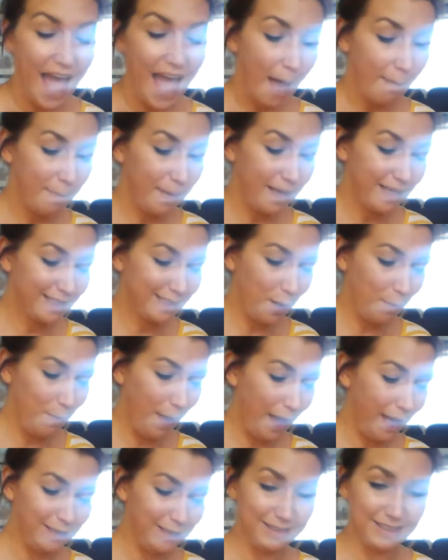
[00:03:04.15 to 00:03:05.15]
I picked it up
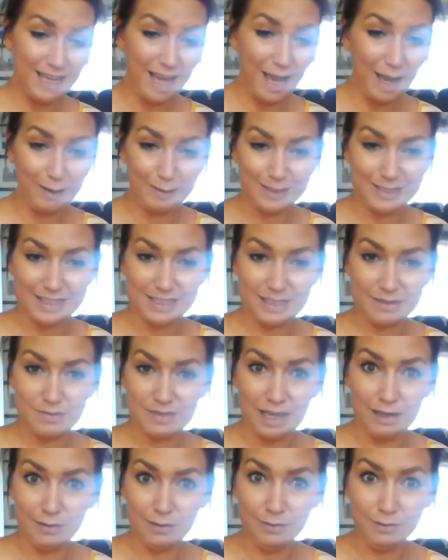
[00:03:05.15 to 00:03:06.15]
ages ago just because it was
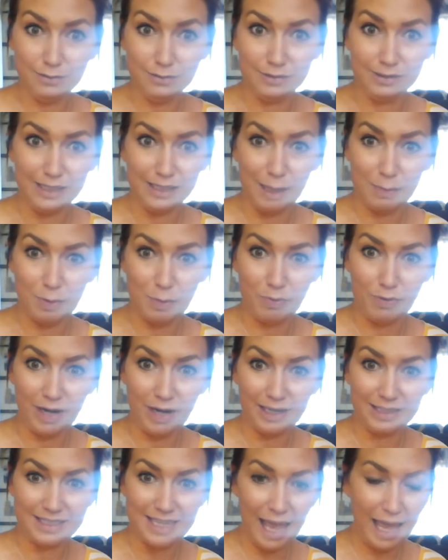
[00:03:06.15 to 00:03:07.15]
like, ooh, leopard
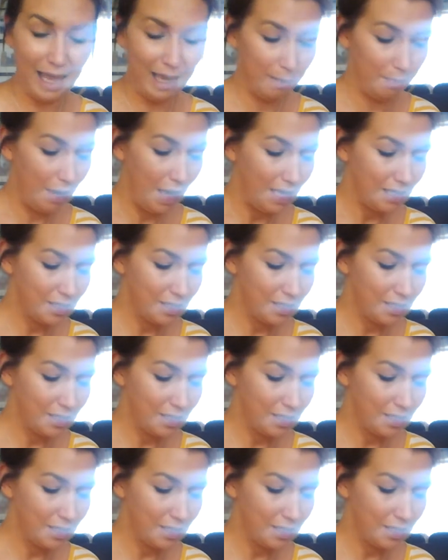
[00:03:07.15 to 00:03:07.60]
print tape.